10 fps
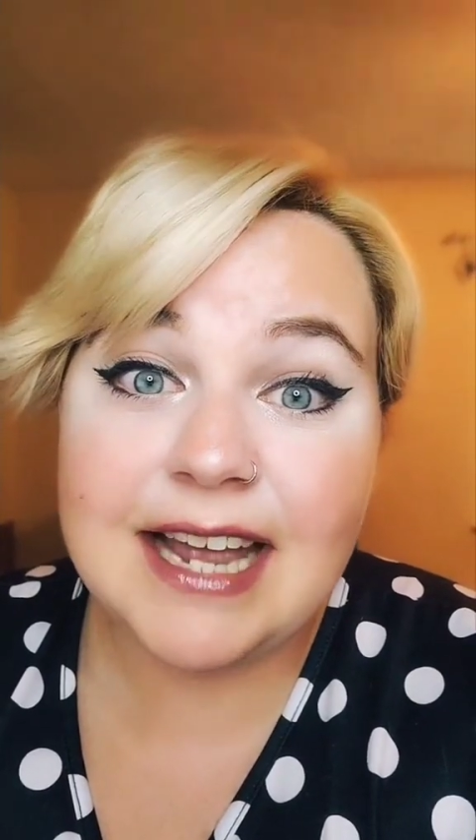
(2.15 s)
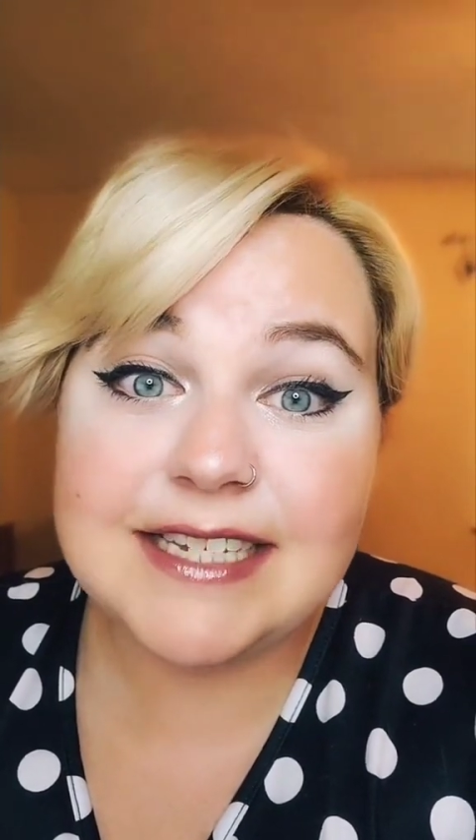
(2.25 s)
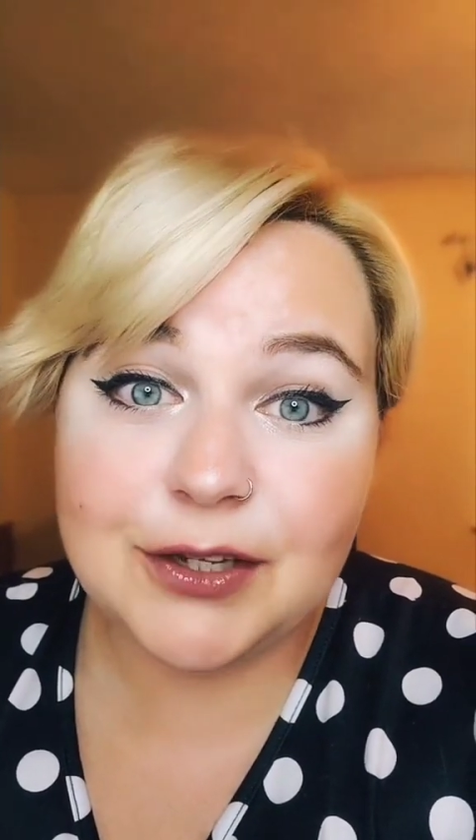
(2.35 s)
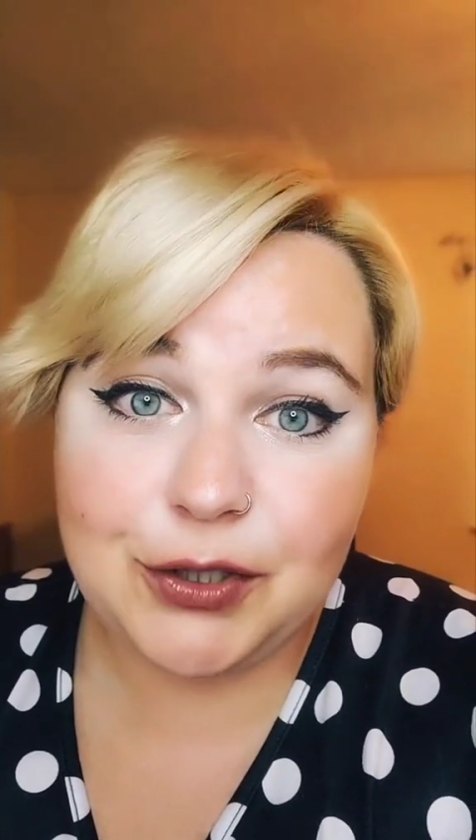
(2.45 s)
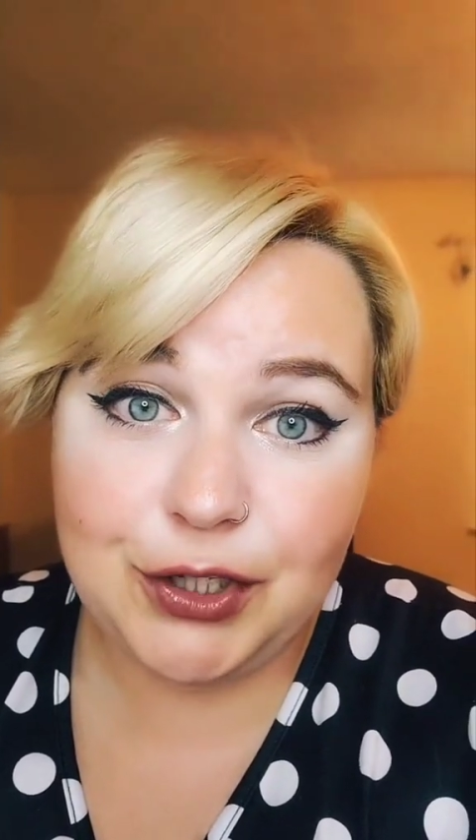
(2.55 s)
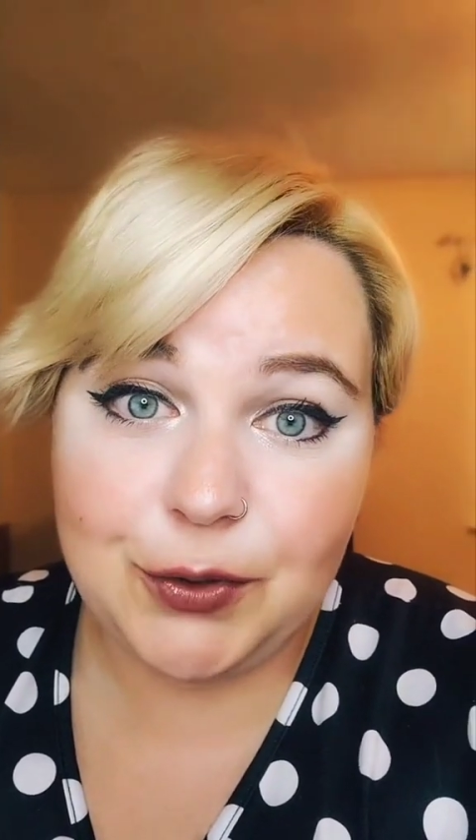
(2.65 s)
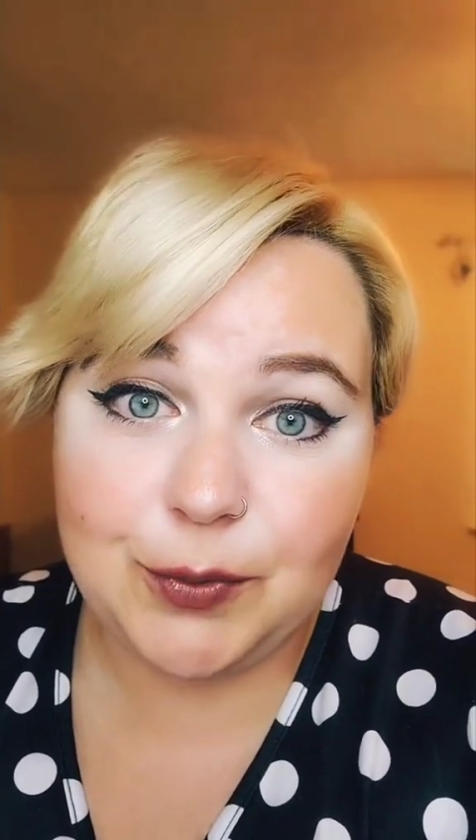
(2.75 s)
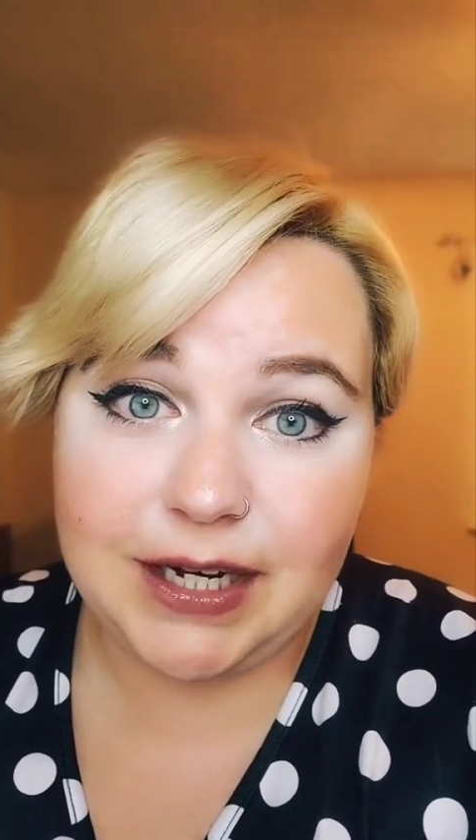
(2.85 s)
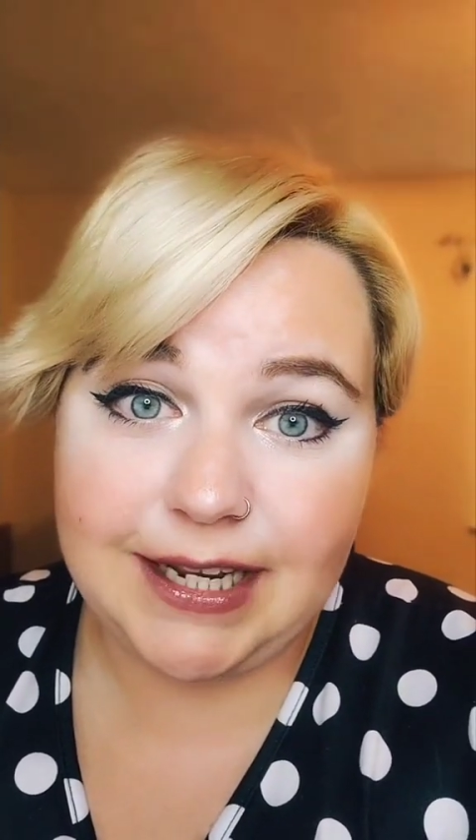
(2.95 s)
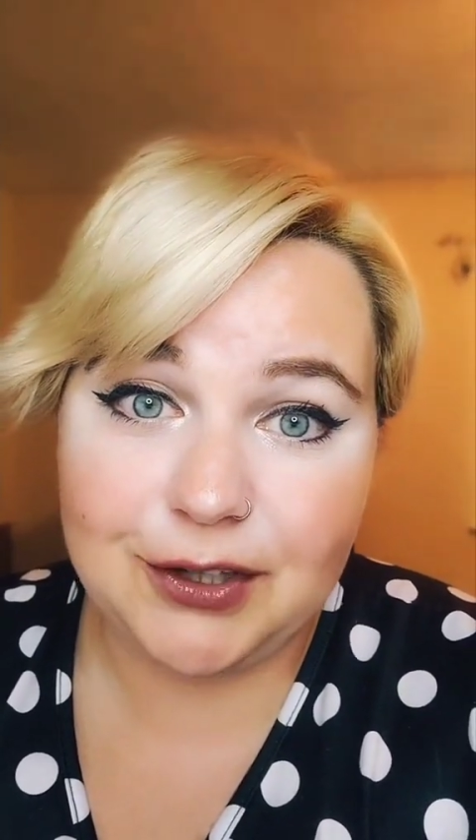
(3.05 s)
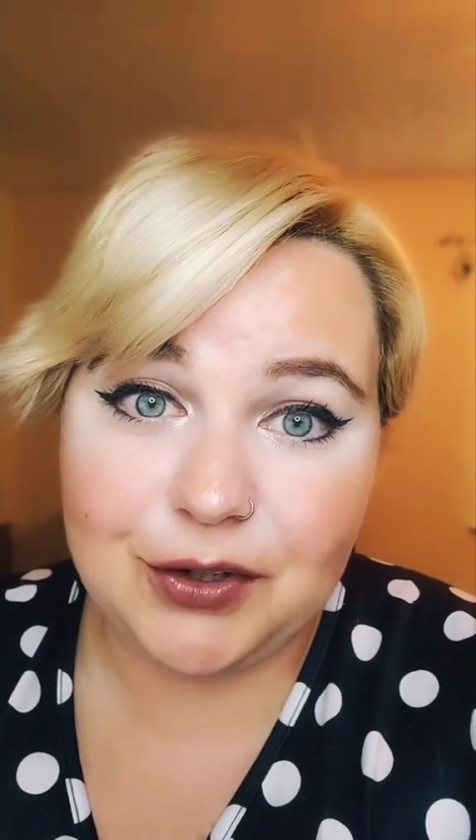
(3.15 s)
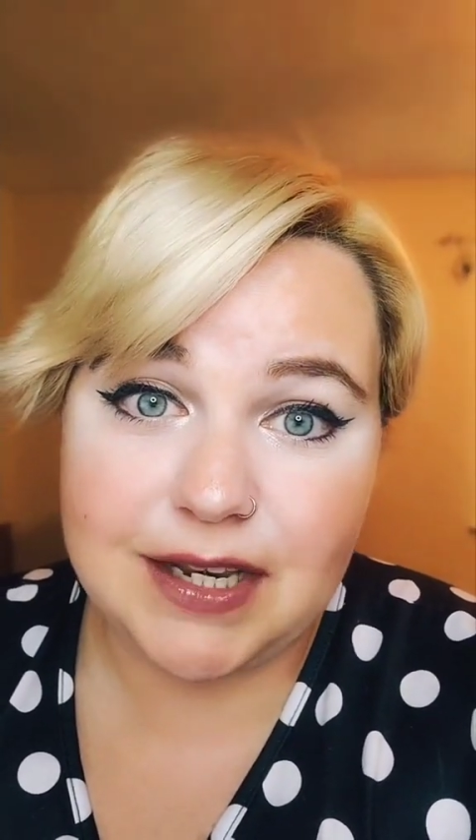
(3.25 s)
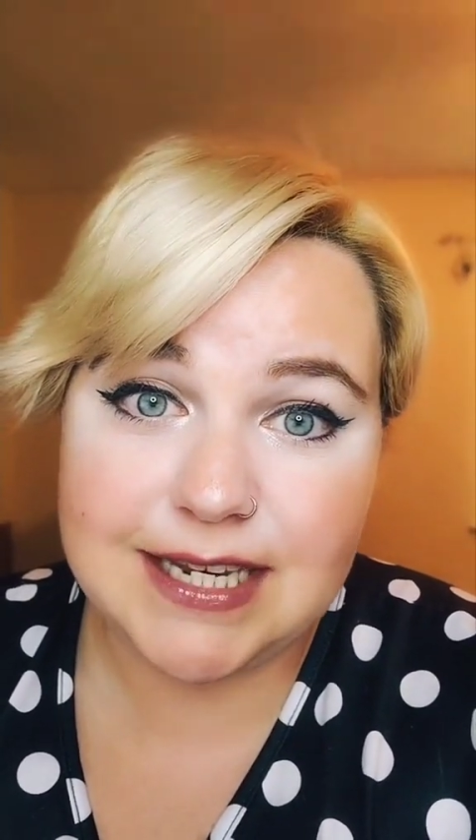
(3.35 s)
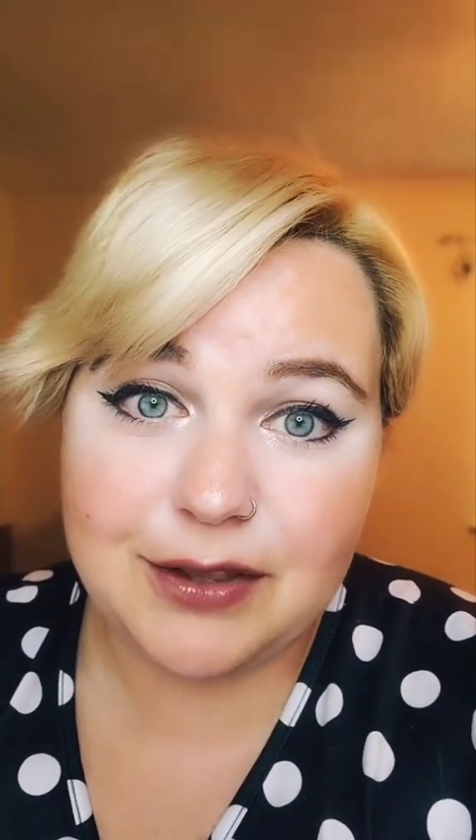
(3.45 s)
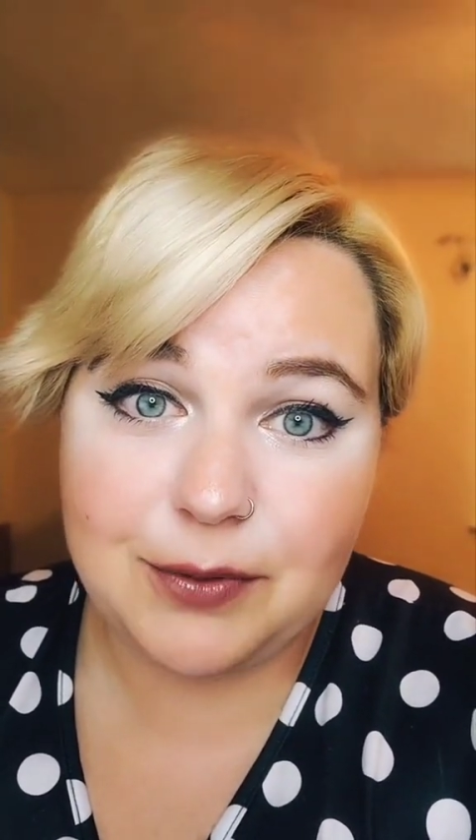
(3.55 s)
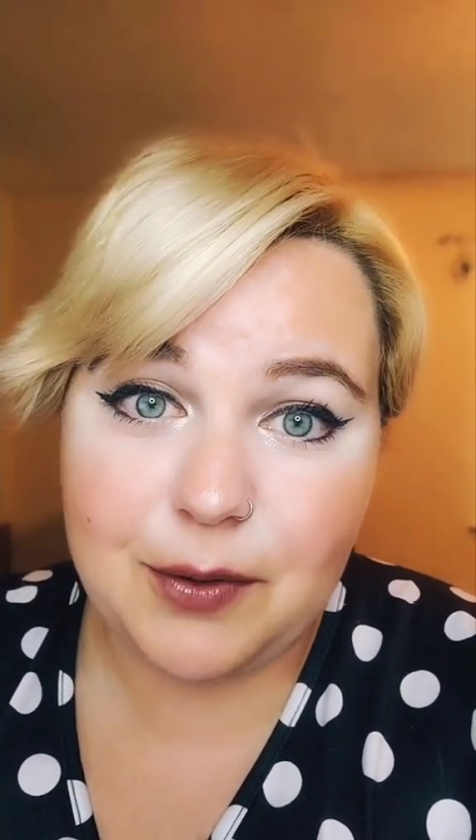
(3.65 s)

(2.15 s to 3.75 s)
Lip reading: I tell you what a killer on death